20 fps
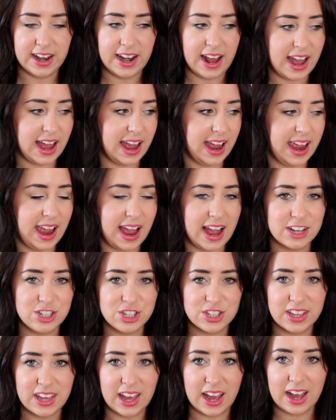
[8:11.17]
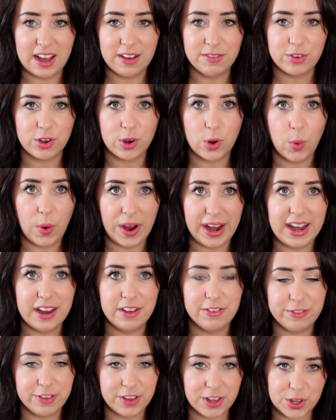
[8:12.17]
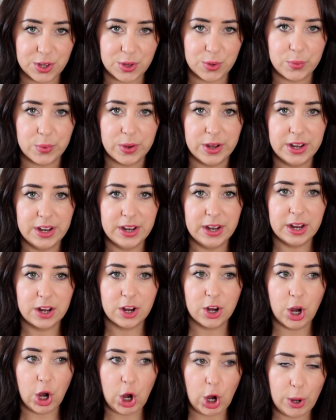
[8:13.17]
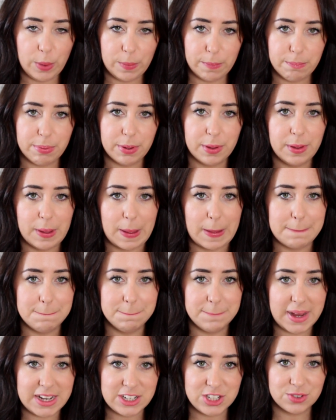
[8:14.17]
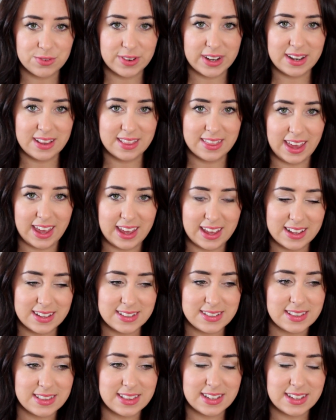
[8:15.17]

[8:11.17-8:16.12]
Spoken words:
I actually have quite a few cup measuring things.